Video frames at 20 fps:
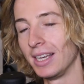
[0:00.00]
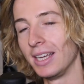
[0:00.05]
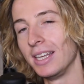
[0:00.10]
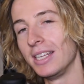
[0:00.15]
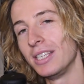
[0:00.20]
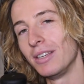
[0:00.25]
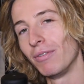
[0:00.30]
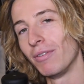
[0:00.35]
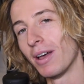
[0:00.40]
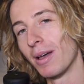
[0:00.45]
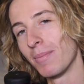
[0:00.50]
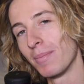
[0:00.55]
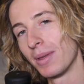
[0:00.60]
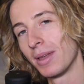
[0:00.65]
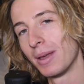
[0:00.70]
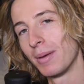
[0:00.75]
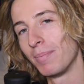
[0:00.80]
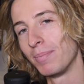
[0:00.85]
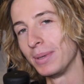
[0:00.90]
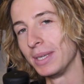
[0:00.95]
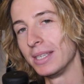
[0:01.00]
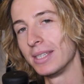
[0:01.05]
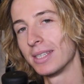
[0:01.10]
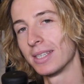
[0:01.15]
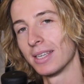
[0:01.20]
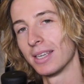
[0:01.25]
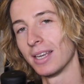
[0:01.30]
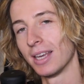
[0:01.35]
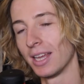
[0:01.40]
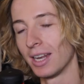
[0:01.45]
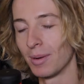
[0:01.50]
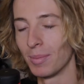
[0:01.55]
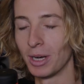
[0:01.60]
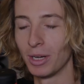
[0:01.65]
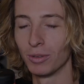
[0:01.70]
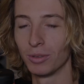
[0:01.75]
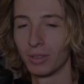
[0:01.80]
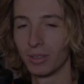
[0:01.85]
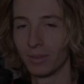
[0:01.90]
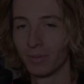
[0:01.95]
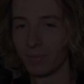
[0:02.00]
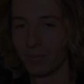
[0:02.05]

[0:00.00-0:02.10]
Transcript: Take it easy, fam. Peace, and I'm out.